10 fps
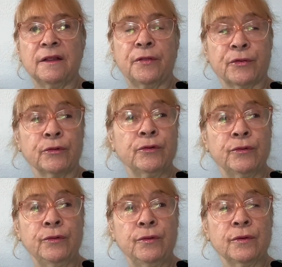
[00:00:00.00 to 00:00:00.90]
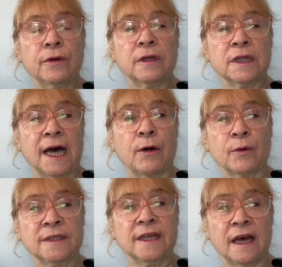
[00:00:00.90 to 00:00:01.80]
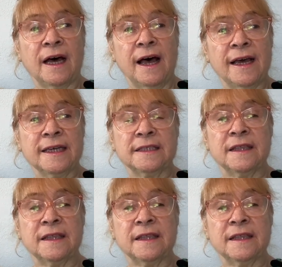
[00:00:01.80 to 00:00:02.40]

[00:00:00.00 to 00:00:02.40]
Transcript: through Laura's eyes.